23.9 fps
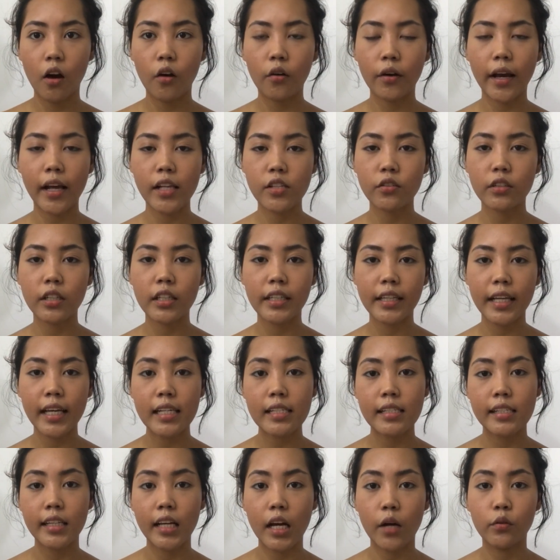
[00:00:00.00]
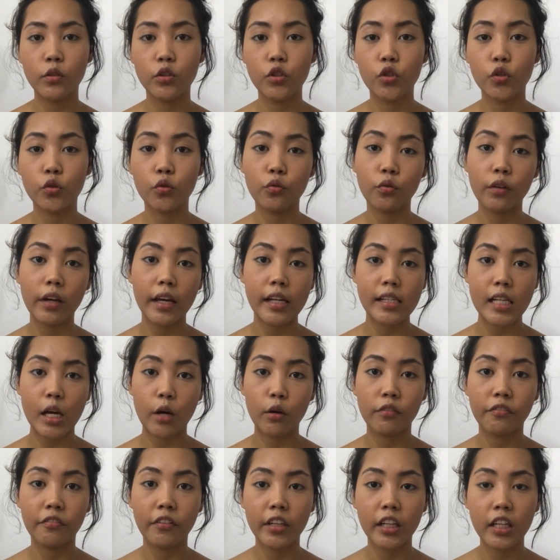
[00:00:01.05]
Okay, so the next thing I will do is I
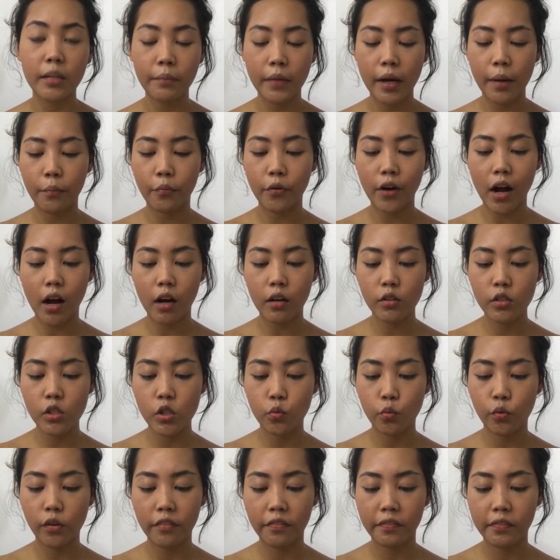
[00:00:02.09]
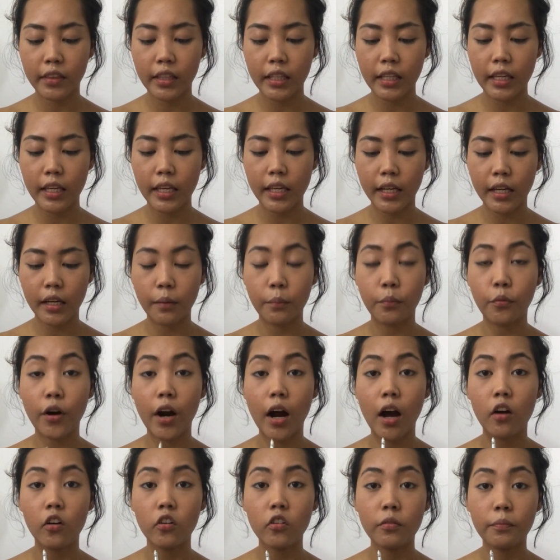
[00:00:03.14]
will fill in my brows with the
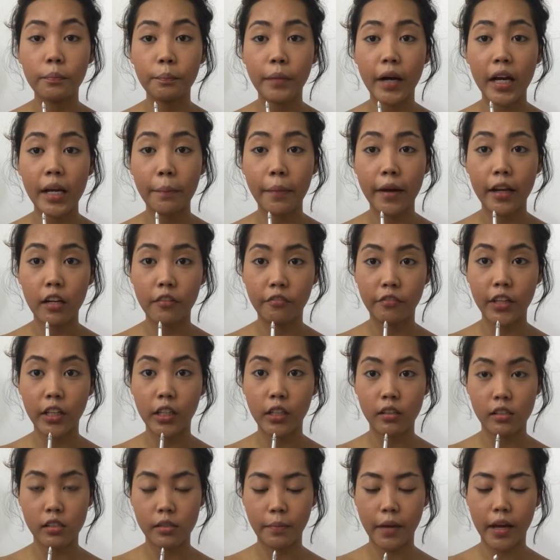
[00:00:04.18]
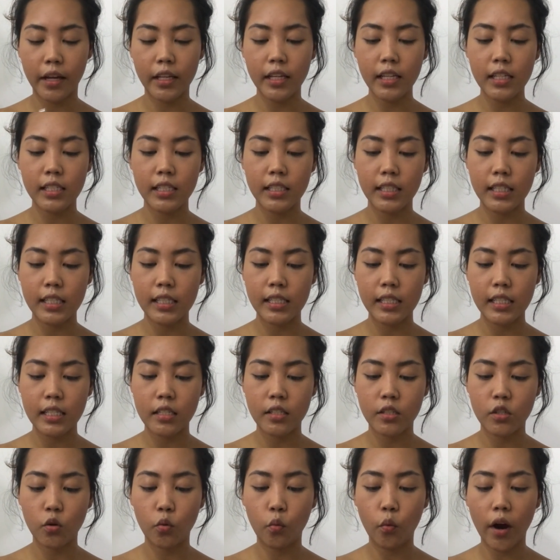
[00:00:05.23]
Ka-Brow by Benefit Cosmetics. This
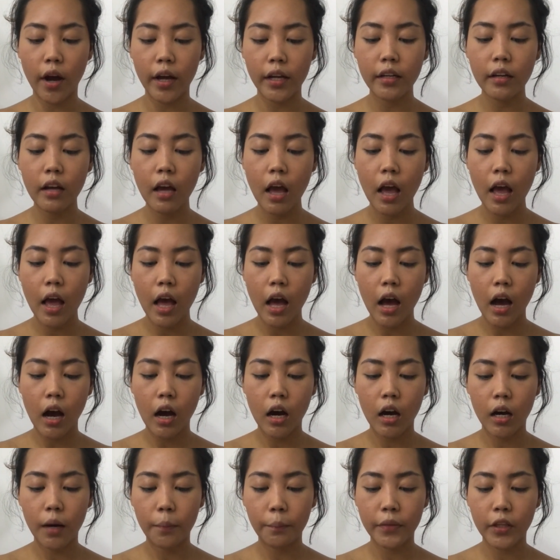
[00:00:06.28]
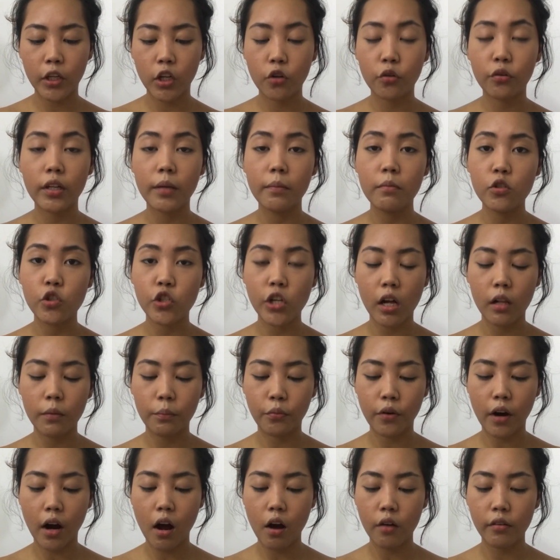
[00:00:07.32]
is the one, the cream gel
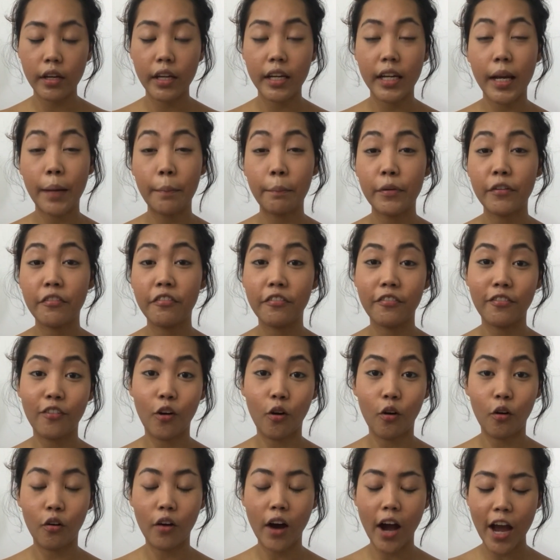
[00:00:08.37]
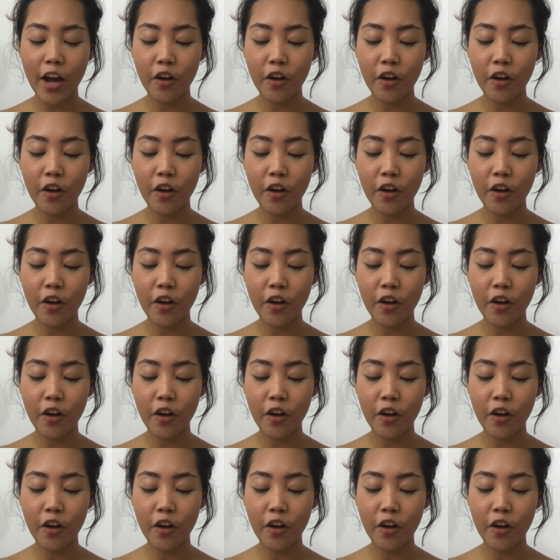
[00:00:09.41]
brow in number 4.